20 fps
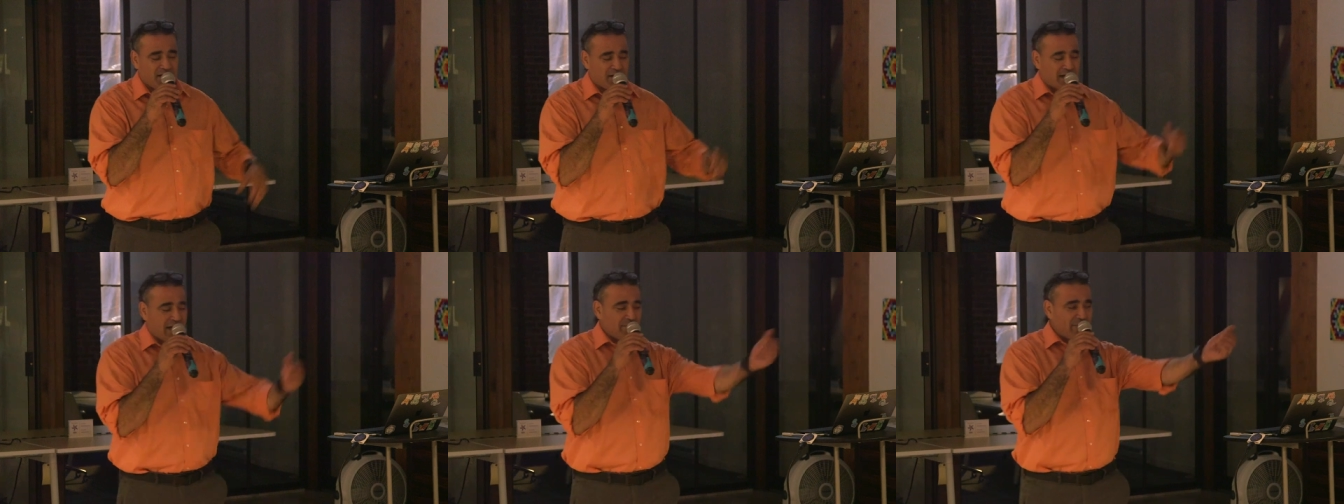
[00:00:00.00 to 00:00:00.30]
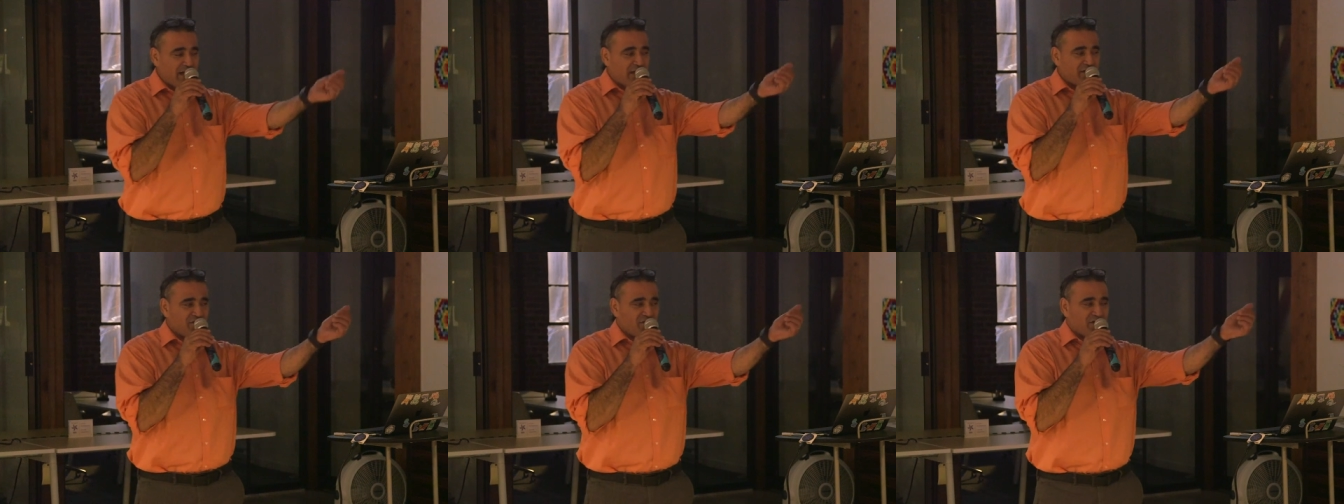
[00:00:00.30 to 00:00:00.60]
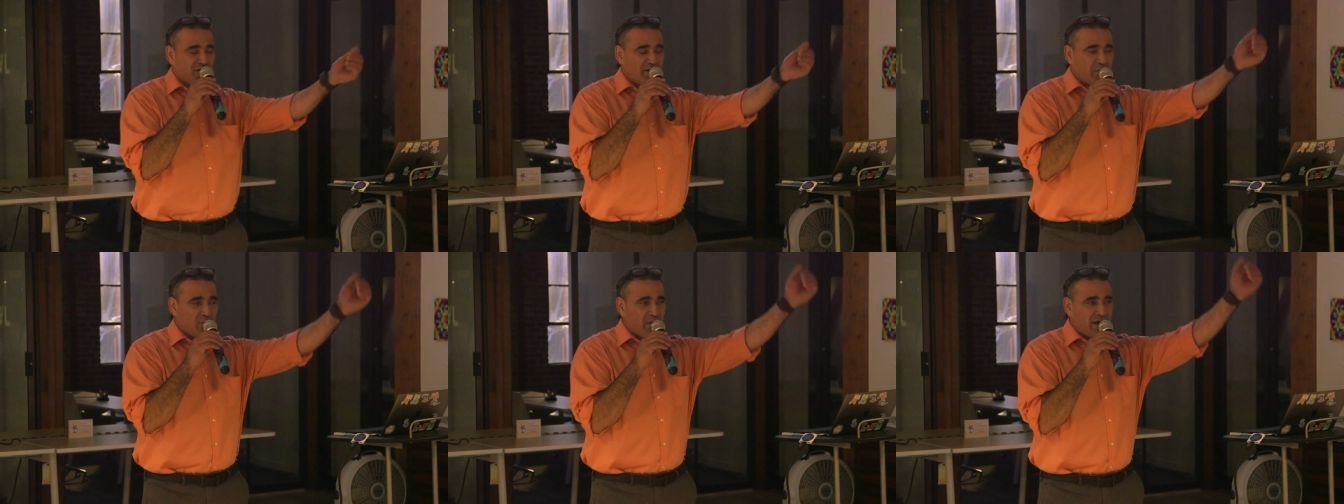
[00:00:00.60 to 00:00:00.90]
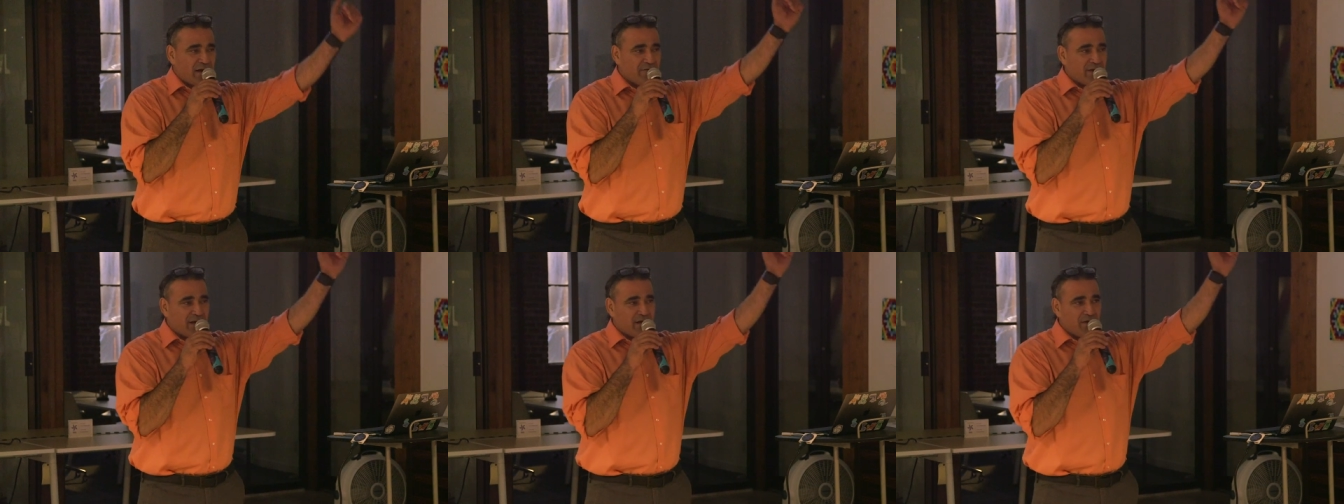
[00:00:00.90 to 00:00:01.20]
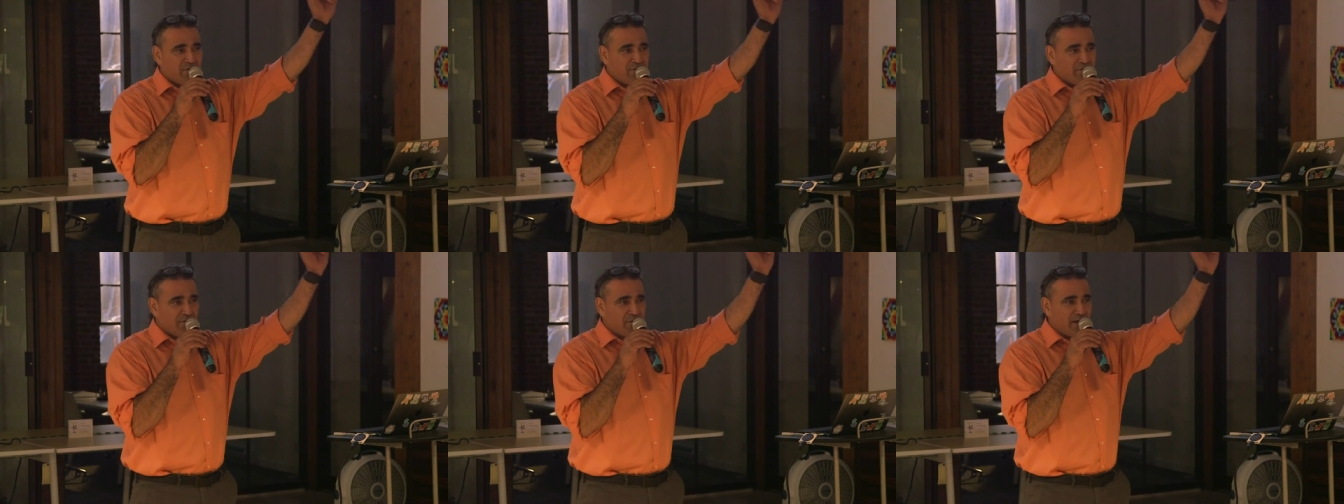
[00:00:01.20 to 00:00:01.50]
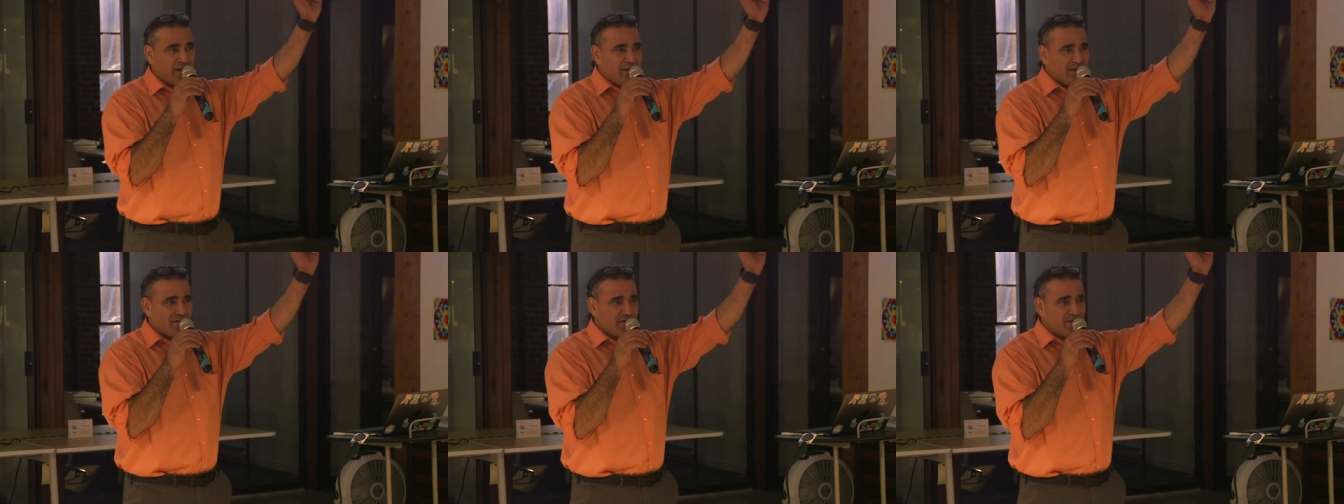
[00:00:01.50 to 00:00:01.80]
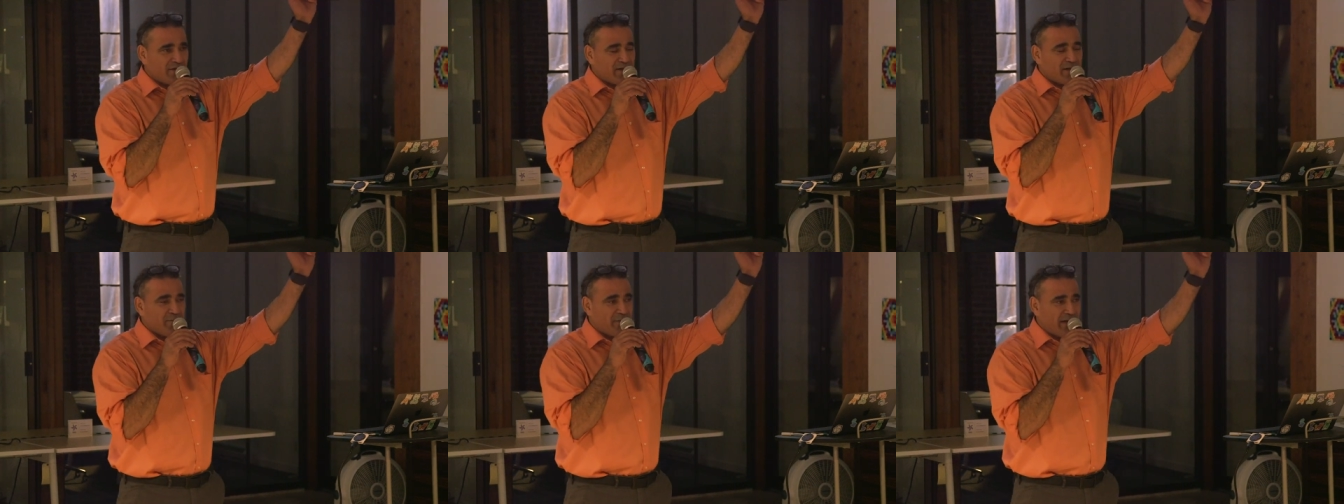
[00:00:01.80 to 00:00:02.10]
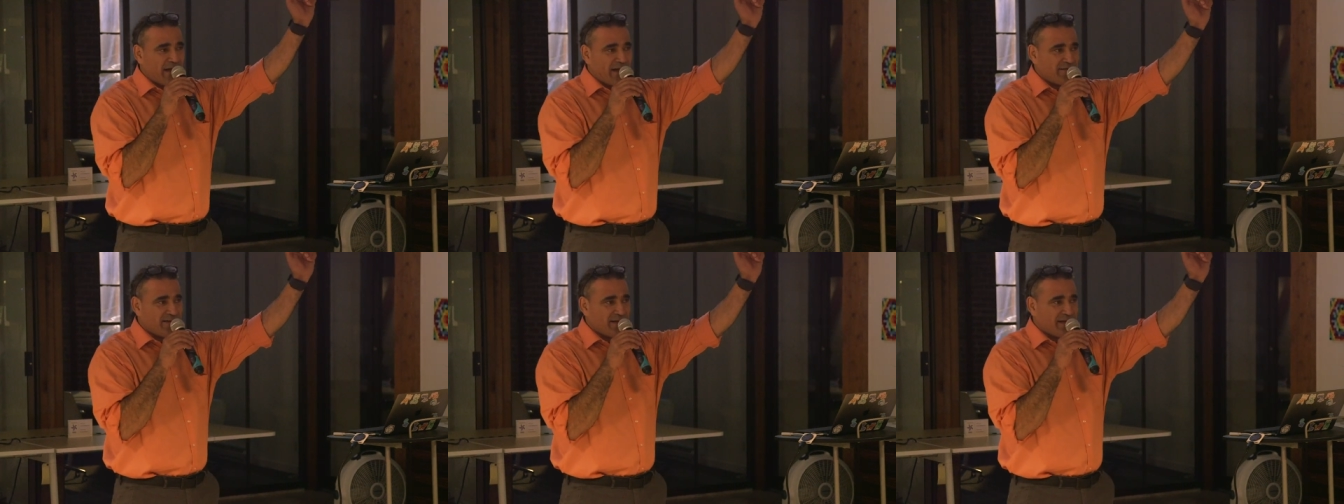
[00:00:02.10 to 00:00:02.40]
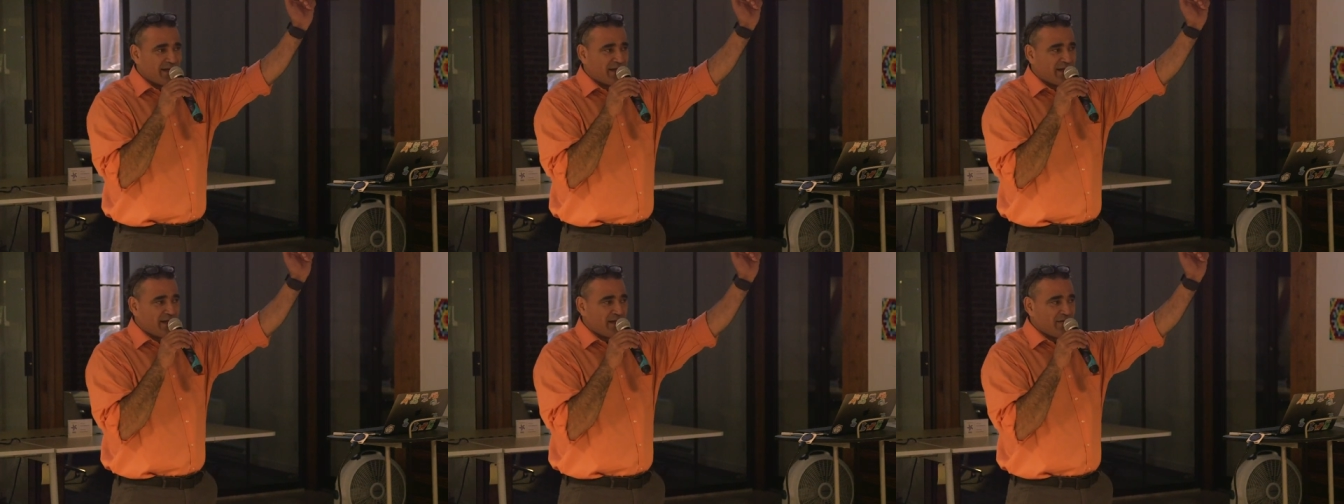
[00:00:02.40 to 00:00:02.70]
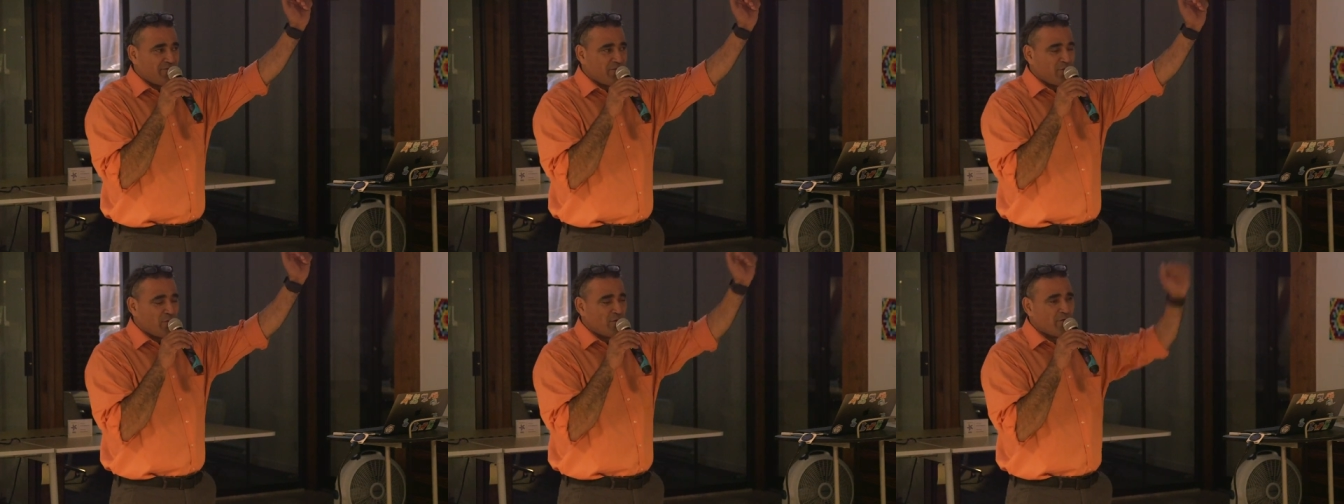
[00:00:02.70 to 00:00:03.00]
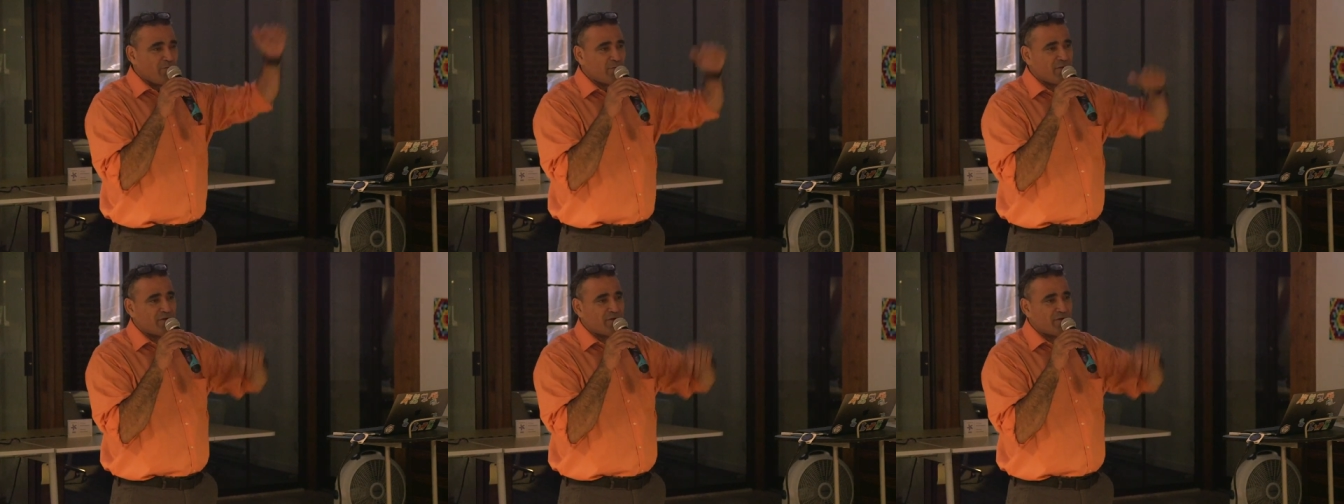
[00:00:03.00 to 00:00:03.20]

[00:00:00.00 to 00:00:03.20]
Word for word: Uh, I'm actually wearing what is an Empatica E4,